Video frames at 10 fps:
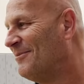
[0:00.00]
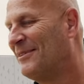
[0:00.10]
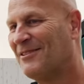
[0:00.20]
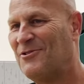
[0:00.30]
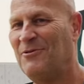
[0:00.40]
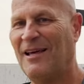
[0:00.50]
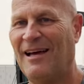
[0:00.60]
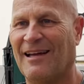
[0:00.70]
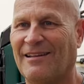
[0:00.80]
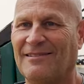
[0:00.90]
Let's do
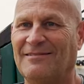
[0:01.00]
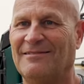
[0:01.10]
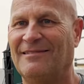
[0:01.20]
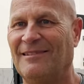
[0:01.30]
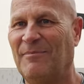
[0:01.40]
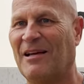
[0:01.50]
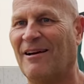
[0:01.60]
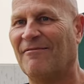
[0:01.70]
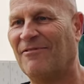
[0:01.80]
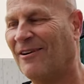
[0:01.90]
that. That'd be
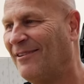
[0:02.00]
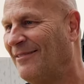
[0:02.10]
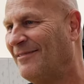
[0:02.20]
kind of fun.